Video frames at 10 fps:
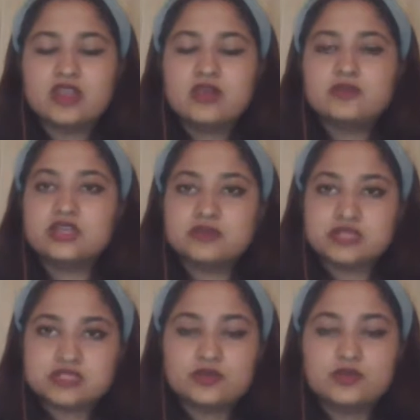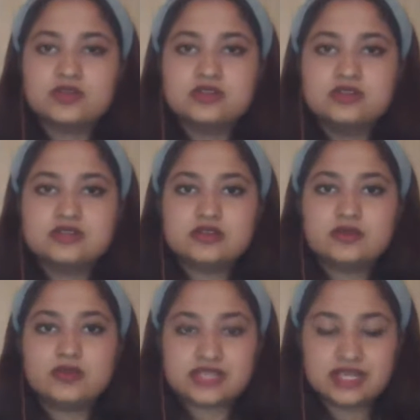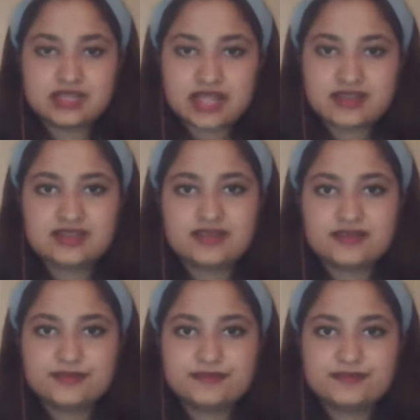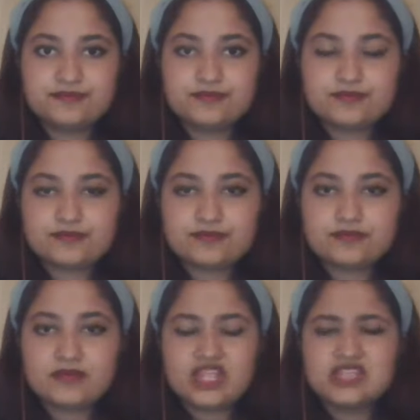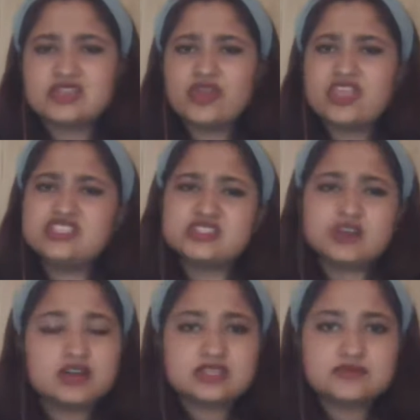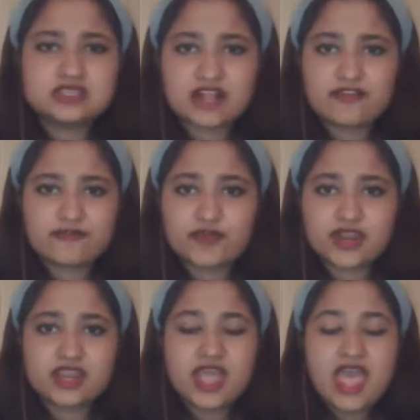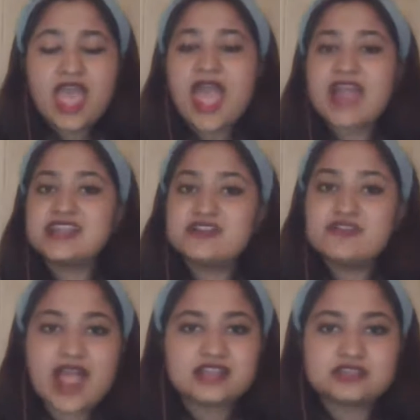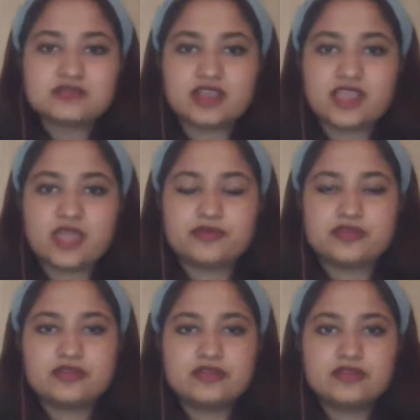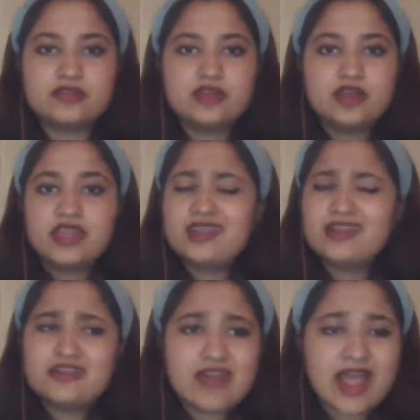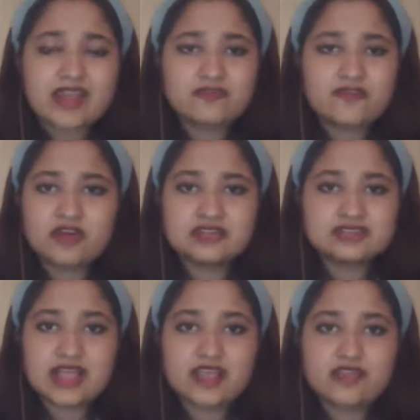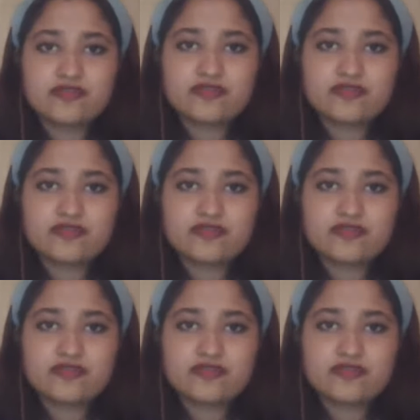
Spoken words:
But Mr. Woods was athletic. So he jerked himself free and he ran to the cabin. He ran for his life.